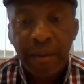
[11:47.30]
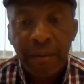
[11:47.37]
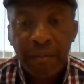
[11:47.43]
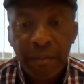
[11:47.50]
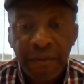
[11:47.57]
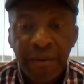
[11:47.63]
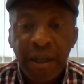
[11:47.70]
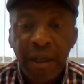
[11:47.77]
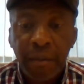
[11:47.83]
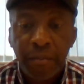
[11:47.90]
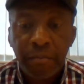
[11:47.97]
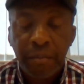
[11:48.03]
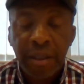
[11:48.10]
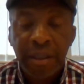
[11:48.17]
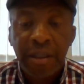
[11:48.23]
if any
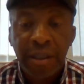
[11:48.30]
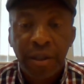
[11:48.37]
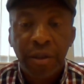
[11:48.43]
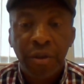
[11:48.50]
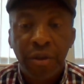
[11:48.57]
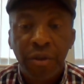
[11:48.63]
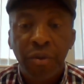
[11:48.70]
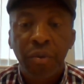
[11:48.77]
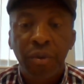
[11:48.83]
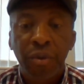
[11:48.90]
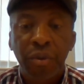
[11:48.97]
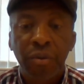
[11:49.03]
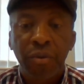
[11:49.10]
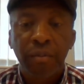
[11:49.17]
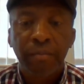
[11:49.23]
businesses choose
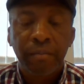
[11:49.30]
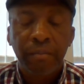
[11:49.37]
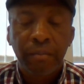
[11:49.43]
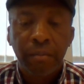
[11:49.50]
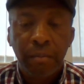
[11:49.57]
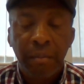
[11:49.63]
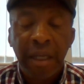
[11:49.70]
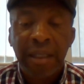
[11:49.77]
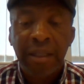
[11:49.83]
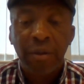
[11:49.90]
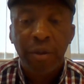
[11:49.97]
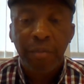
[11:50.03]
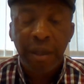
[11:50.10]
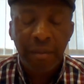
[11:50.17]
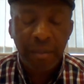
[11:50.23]
to make
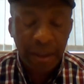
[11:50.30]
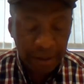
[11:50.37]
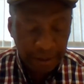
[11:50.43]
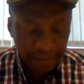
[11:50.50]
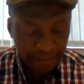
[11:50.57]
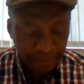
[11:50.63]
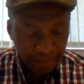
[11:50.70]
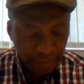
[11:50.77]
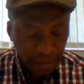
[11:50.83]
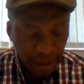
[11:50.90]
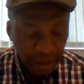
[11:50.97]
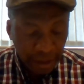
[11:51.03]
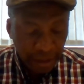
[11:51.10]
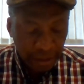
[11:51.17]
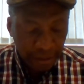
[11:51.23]
those payments
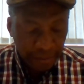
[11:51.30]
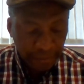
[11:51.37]
early.